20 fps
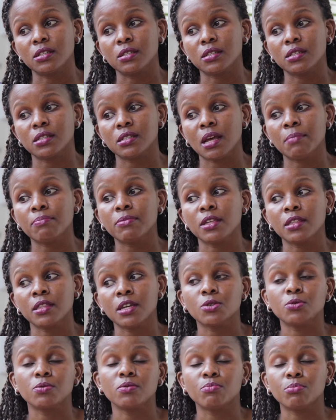is something
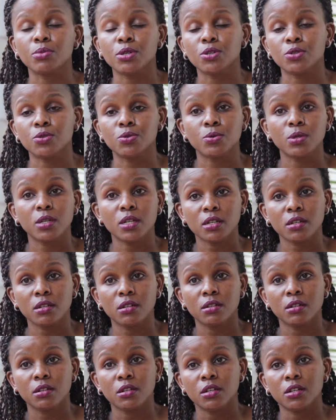that we've been doing
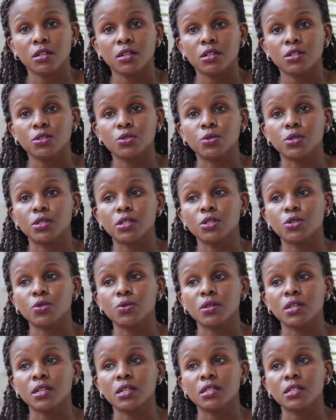to see
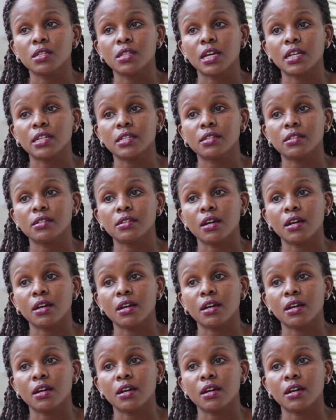to it that